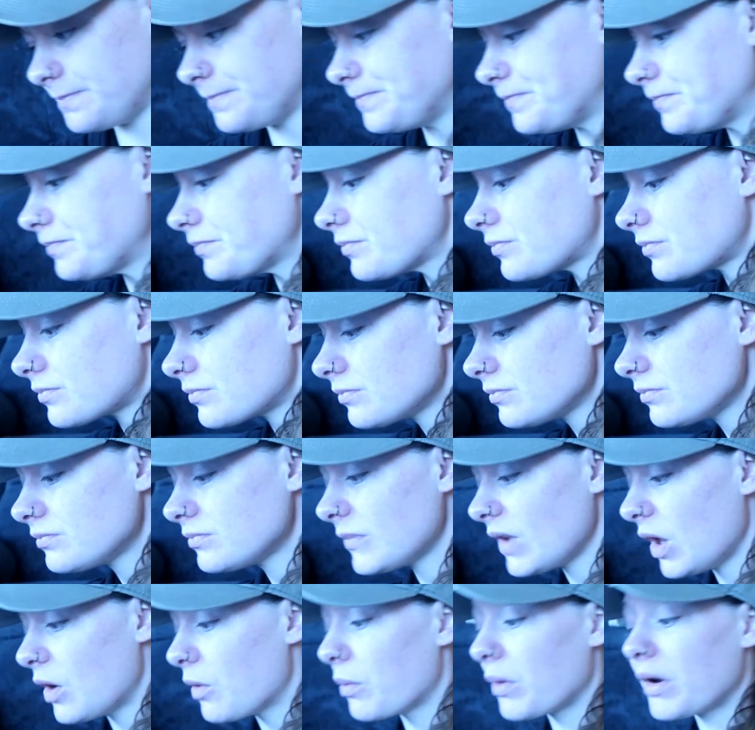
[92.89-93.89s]
we're
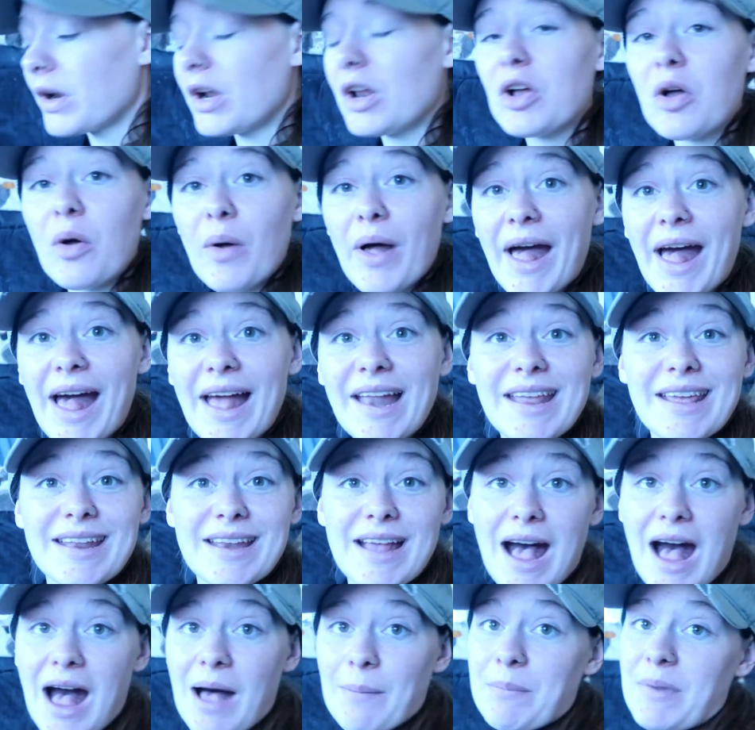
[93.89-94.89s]
gonna go ahead and
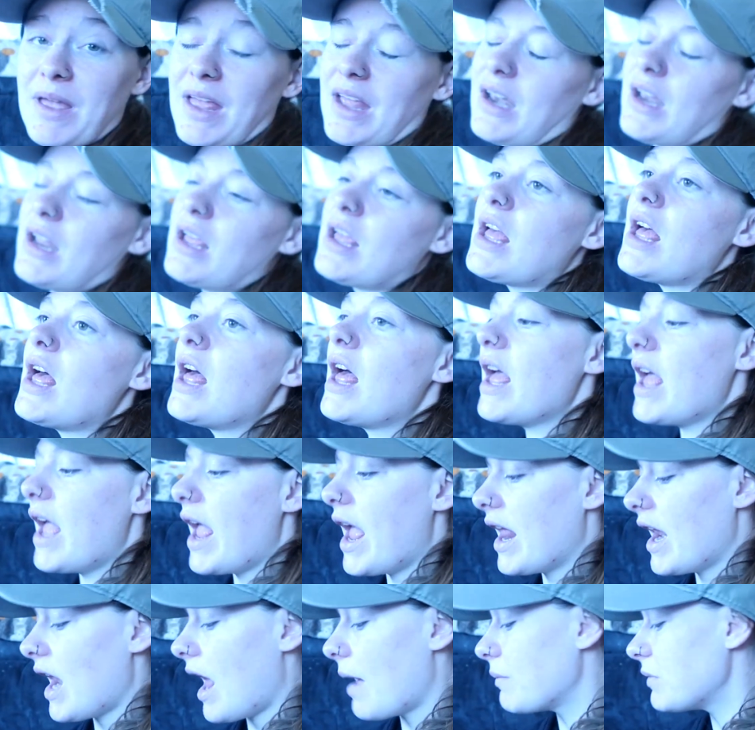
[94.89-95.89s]
hop in.
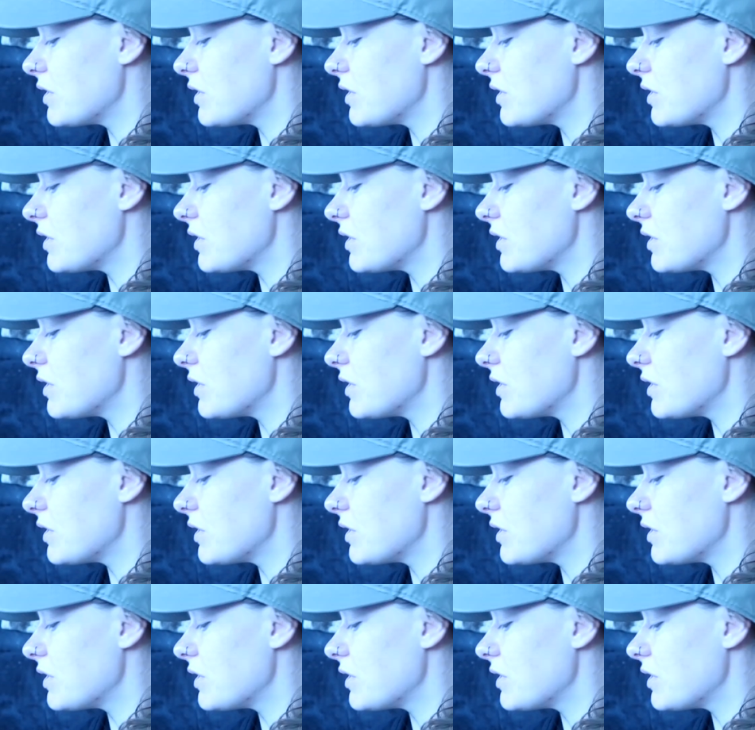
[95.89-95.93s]
And